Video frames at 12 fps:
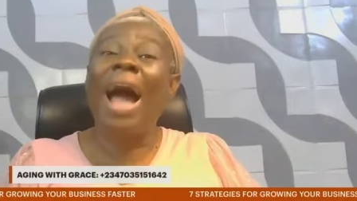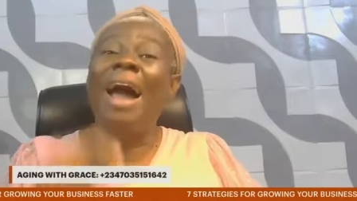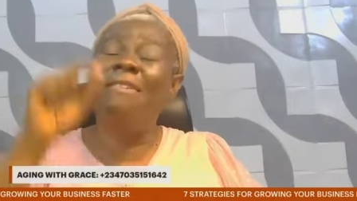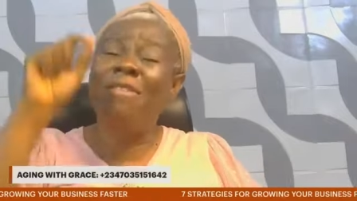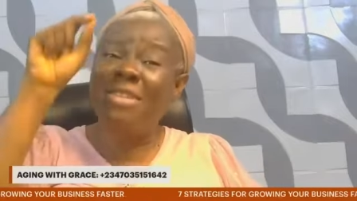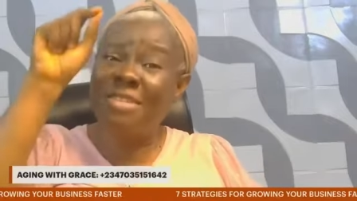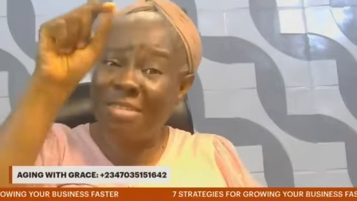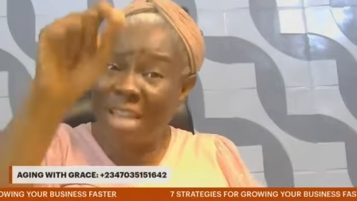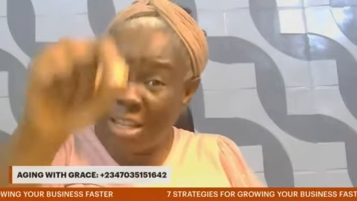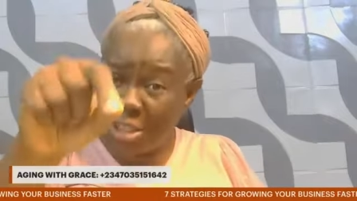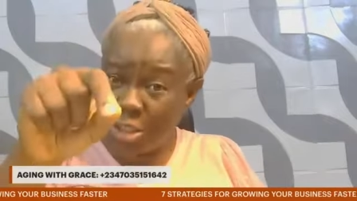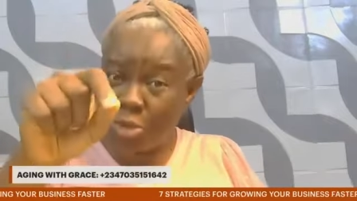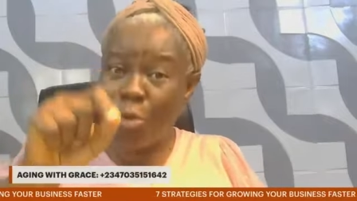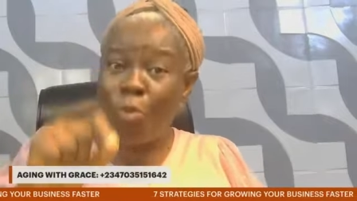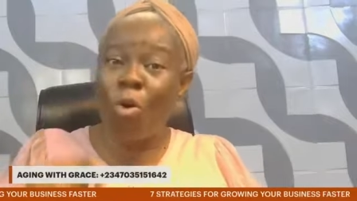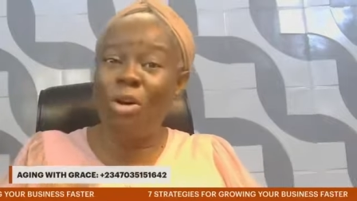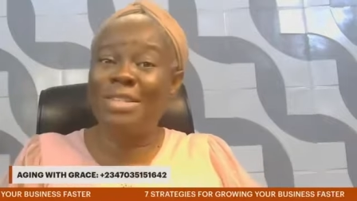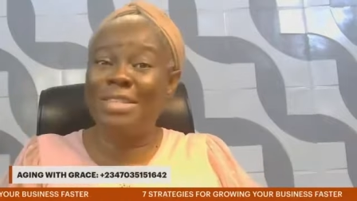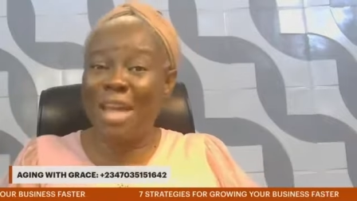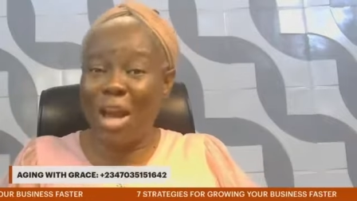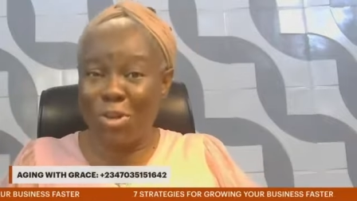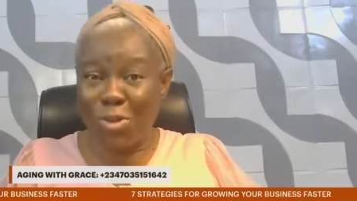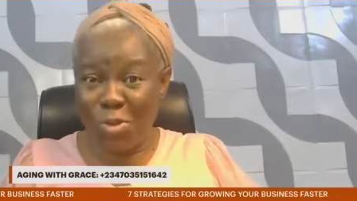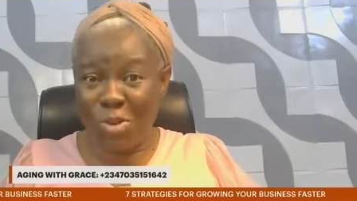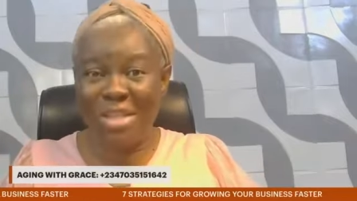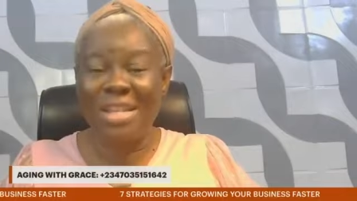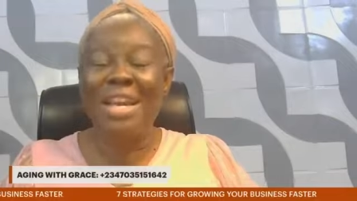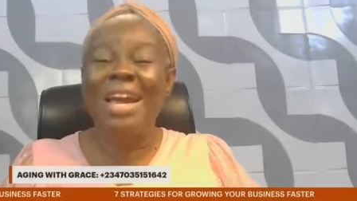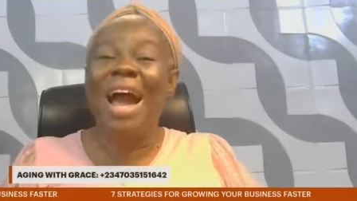I researched on what they are doing.